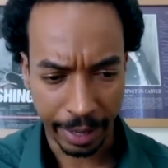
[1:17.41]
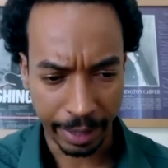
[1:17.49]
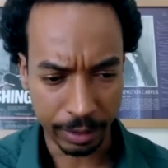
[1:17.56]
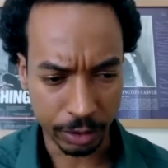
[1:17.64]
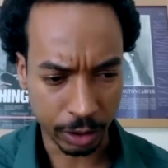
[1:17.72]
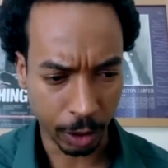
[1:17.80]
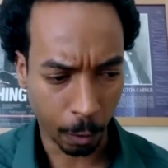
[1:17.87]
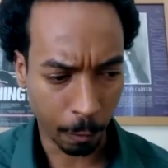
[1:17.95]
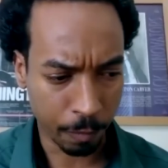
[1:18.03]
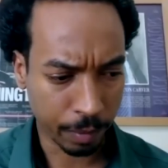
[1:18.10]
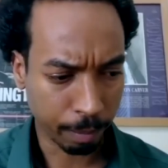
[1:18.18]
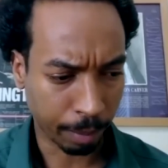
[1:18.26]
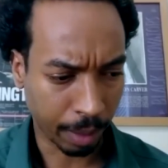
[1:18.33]
And
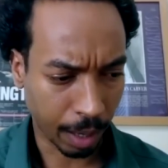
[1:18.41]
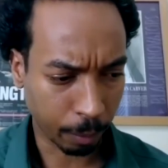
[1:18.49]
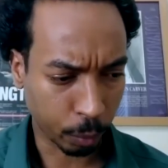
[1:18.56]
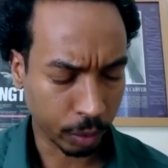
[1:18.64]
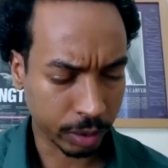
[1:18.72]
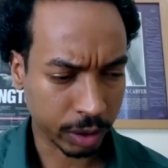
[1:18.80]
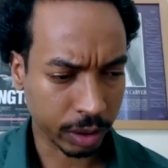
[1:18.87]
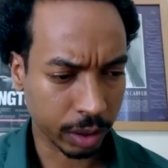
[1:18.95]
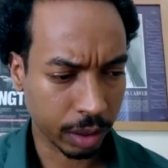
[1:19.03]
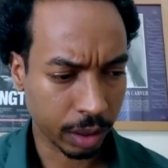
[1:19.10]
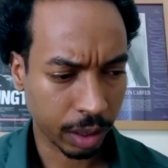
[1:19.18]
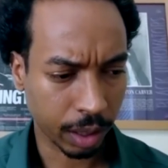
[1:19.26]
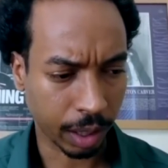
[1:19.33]
so Bob
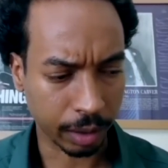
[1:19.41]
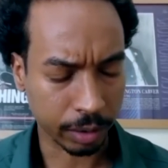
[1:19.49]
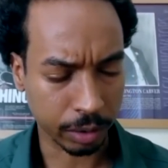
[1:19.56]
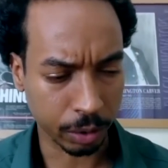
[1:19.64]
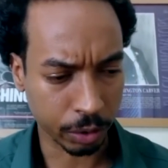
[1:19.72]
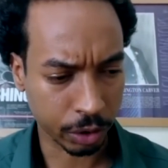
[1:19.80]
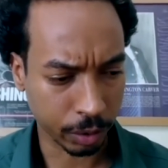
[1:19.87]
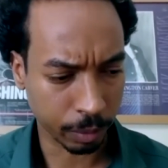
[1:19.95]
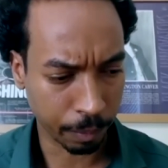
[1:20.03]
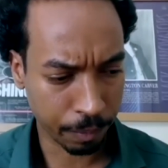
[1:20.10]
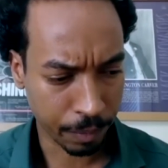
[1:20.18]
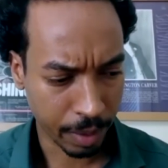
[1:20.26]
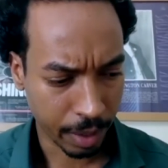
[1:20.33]
Woodson, Hawk
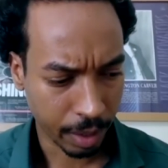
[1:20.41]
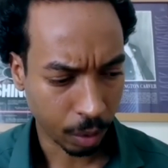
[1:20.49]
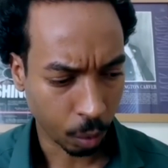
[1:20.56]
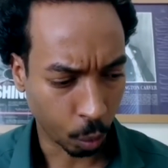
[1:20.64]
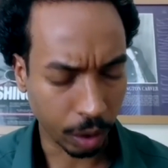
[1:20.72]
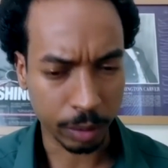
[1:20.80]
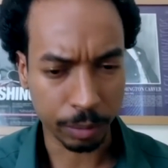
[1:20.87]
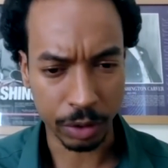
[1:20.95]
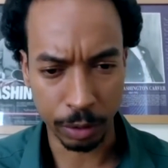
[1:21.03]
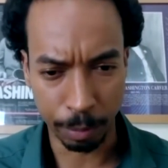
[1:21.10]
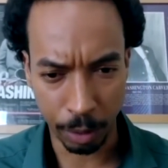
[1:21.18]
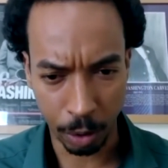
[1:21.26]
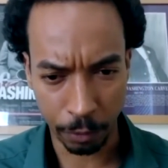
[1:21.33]
Newsome, welcome to
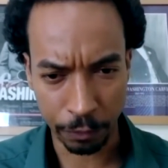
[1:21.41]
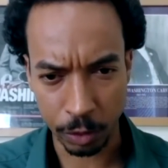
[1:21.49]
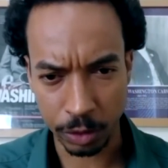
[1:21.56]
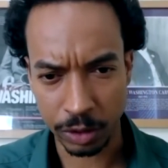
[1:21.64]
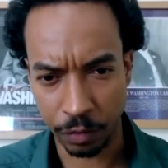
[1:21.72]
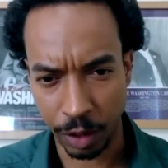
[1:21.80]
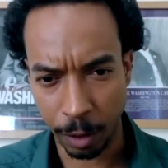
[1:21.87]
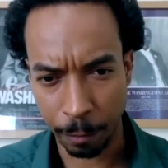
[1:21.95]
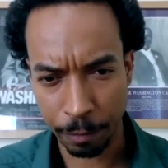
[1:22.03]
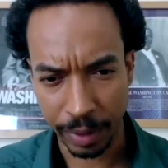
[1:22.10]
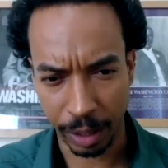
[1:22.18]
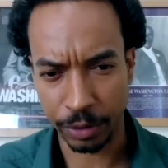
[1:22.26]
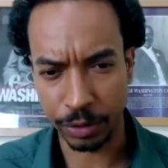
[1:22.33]
you both. First of all,
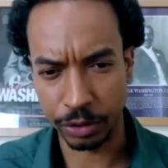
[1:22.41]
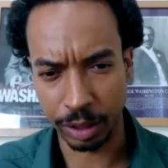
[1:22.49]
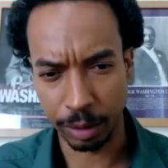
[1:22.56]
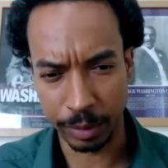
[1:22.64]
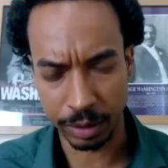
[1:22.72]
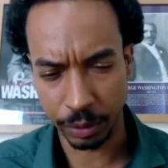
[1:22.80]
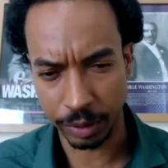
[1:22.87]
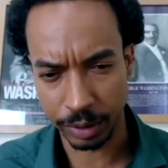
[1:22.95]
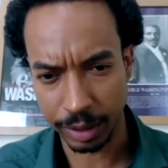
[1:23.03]
how are you gentlemen?